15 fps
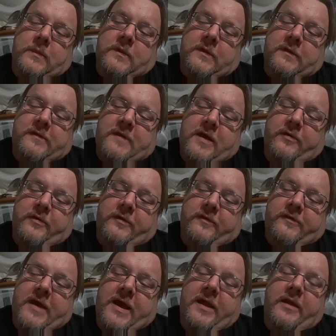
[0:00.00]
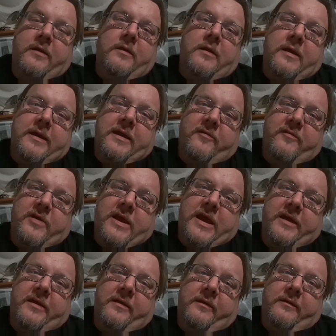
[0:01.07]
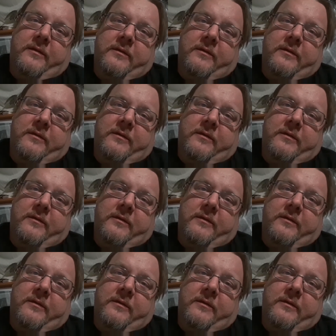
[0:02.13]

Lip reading: The sound design, I gave an 8.